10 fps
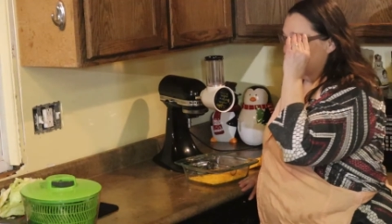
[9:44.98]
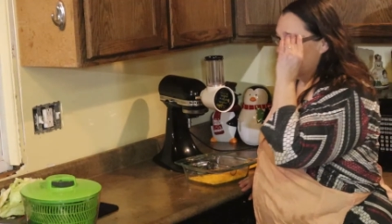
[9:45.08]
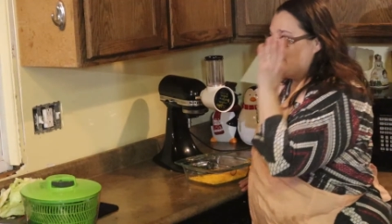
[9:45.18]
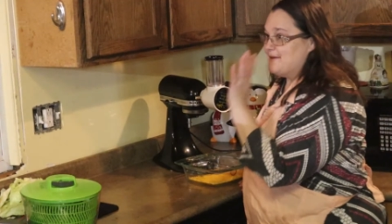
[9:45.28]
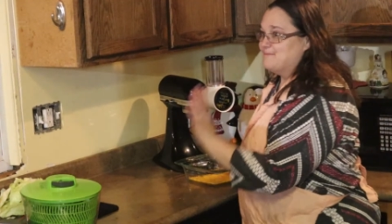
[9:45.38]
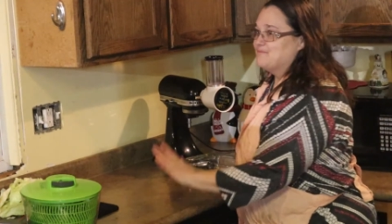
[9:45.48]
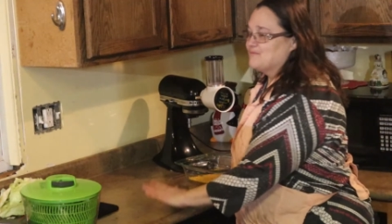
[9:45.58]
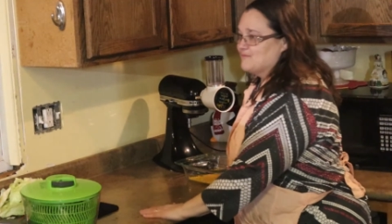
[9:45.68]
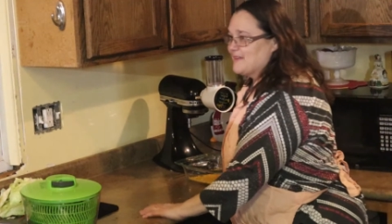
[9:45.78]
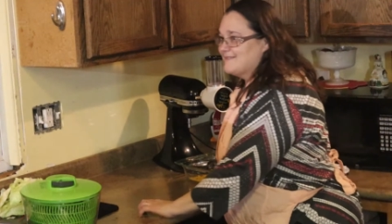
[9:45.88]
Alright.
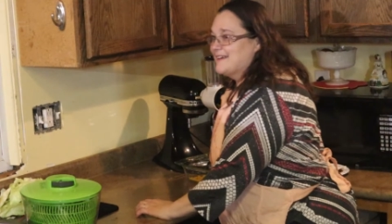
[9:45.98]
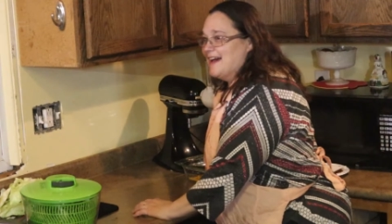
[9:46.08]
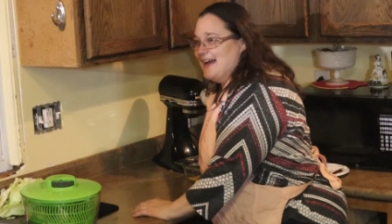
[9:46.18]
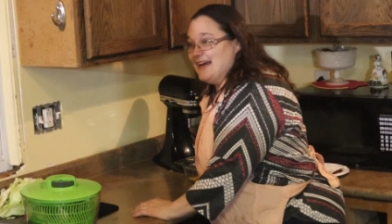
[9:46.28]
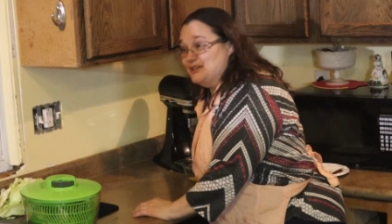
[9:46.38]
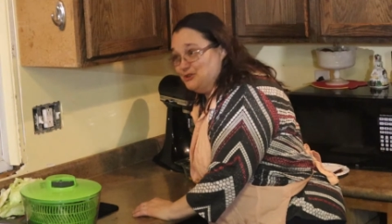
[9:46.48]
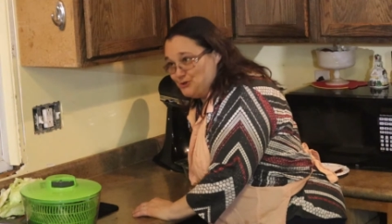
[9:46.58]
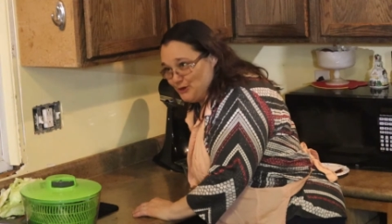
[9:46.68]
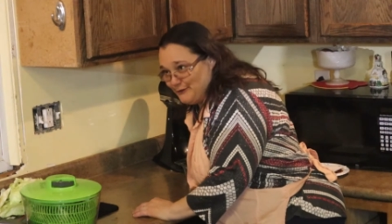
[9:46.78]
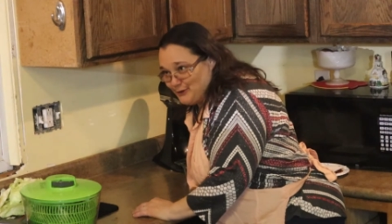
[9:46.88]
I got a new
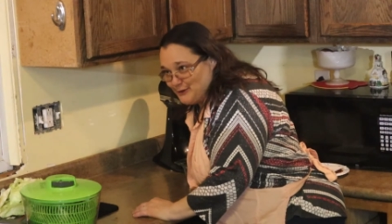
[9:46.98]
toy for